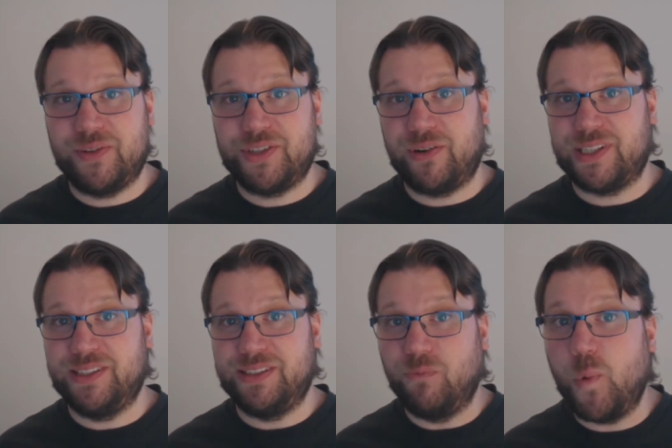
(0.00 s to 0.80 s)

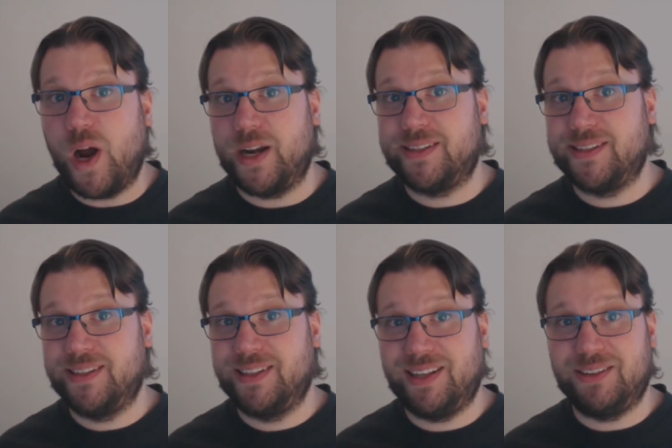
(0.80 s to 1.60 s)
Sherazin once,
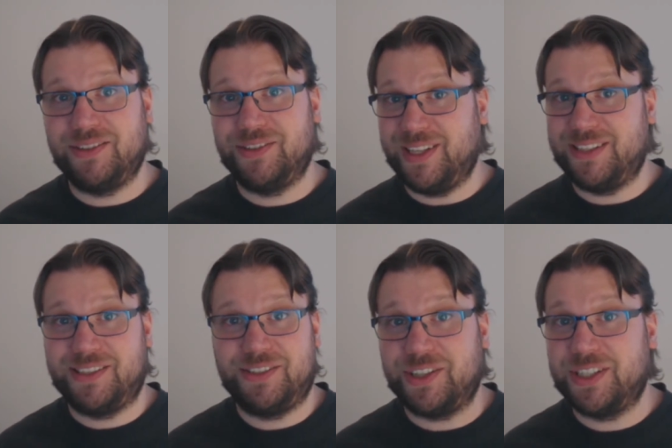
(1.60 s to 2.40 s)
and that's
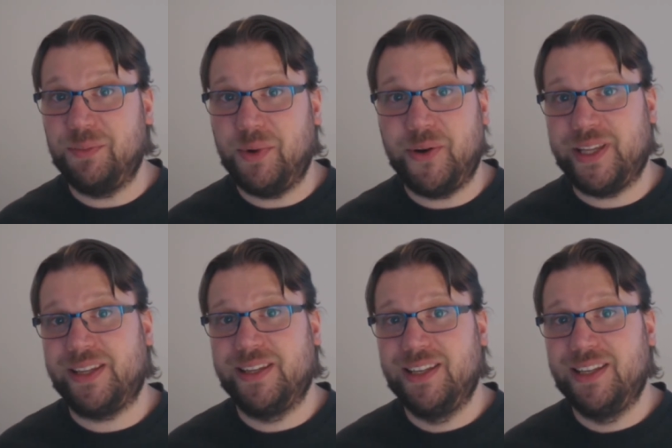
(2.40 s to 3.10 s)
just about it.